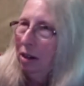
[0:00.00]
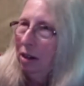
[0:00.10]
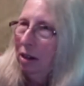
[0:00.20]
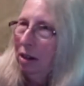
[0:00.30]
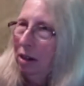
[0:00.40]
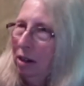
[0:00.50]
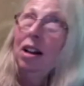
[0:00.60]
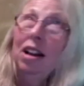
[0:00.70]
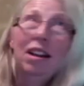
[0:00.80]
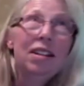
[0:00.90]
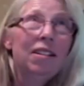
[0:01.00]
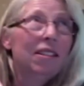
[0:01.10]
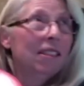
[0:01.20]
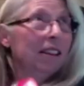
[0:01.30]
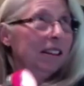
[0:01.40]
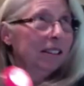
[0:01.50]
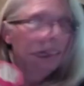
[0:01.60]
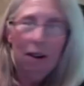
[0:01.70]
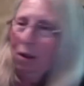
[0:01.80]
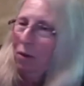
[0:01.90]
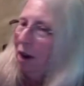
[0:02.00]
shine things all over.